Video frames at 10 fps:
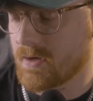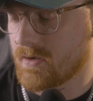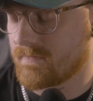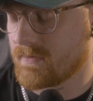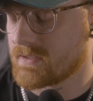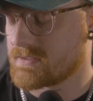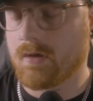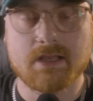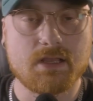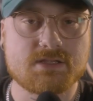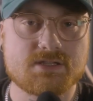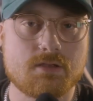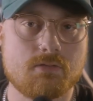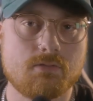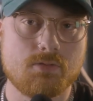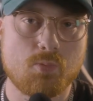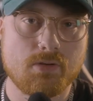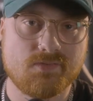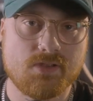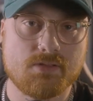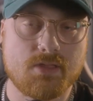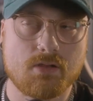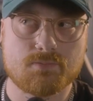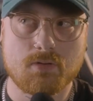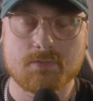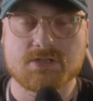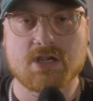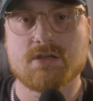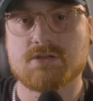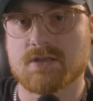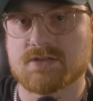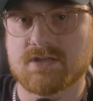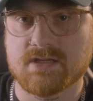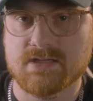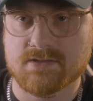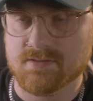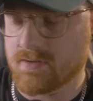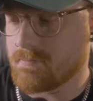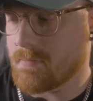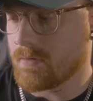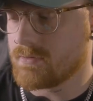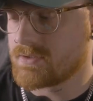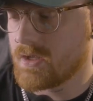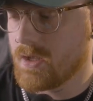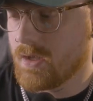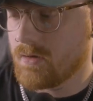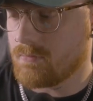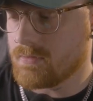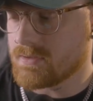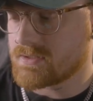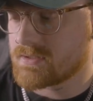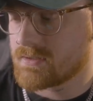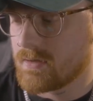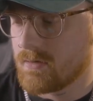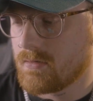perfect. Okay, so the one thing that I'd probably change that sticks out to me the most was